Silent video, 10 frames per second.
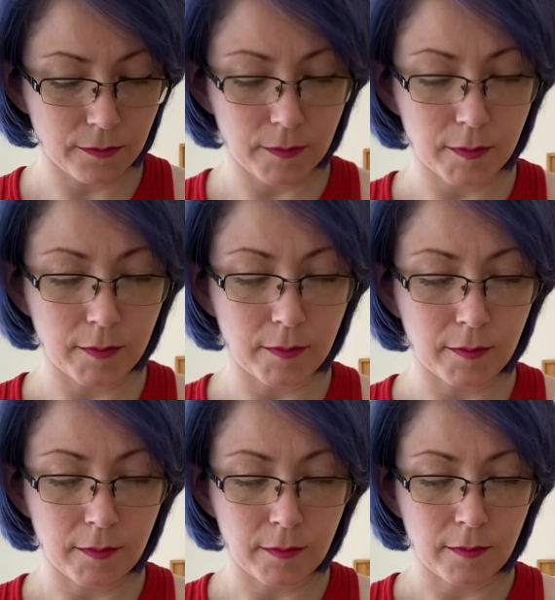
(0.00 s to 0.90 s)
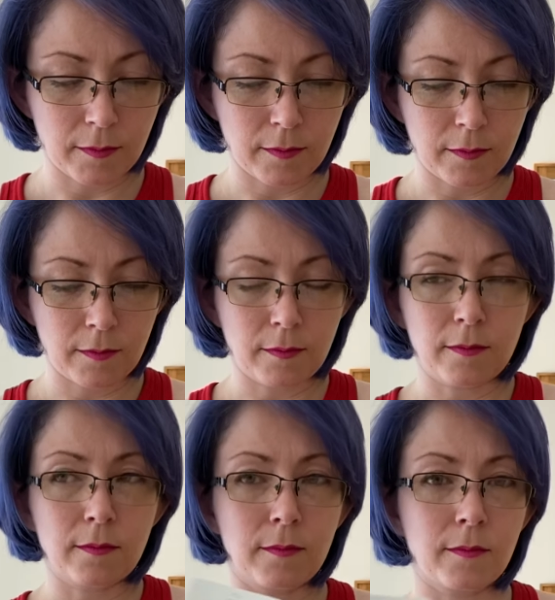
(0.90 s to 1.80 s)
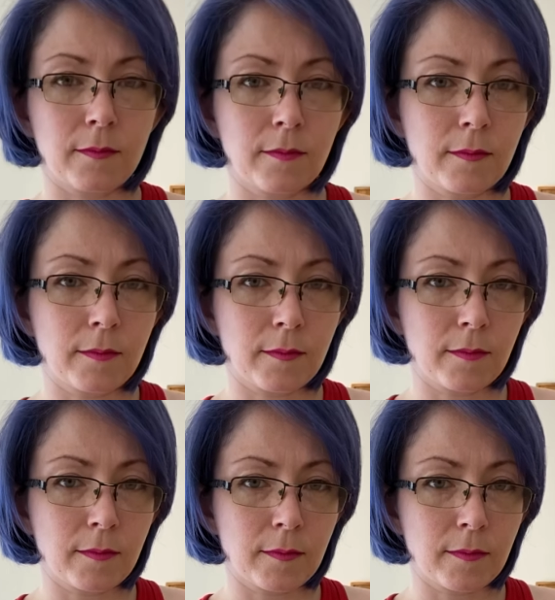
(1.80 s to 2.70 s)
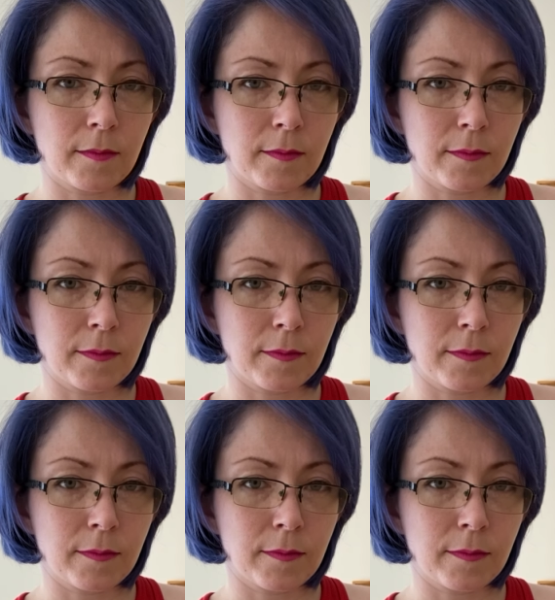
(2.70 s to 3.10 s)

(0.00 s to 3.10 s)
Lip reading: (silence)